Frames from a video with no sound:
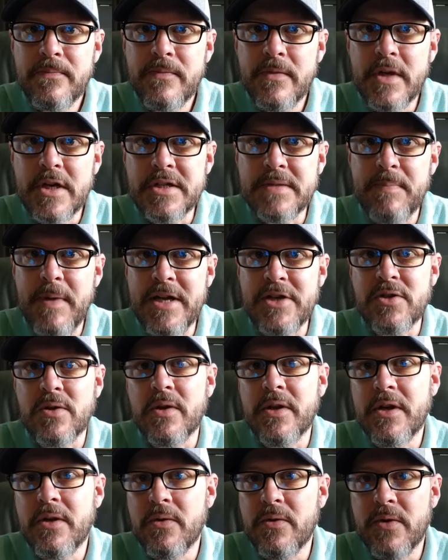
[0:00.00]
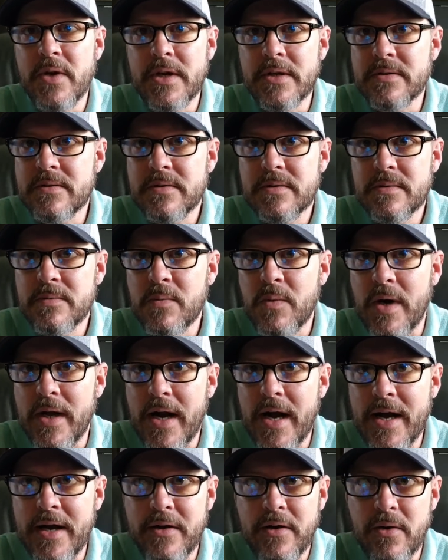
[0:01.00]
especially who does what
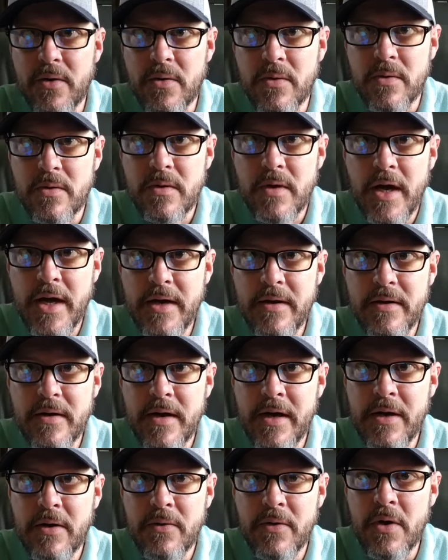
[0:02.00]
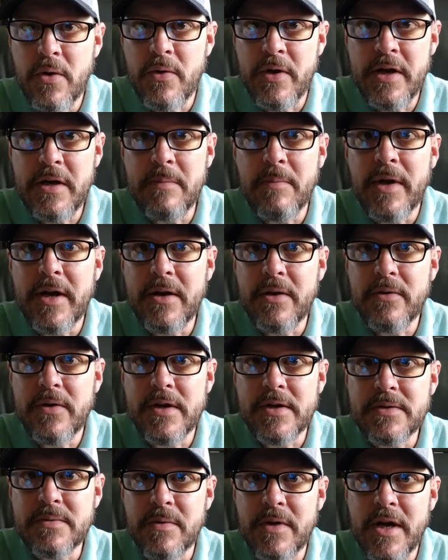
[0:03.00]
I do. I don't know anybody who
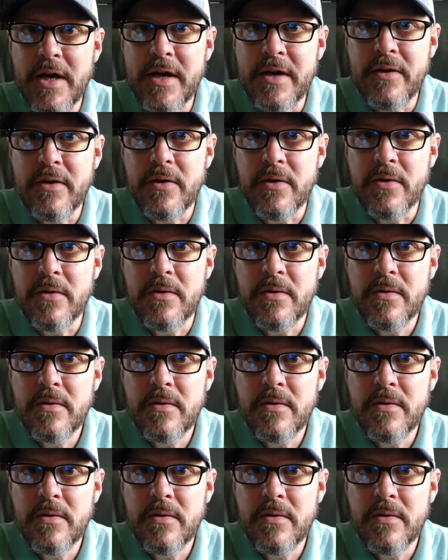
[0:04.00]
does what I do.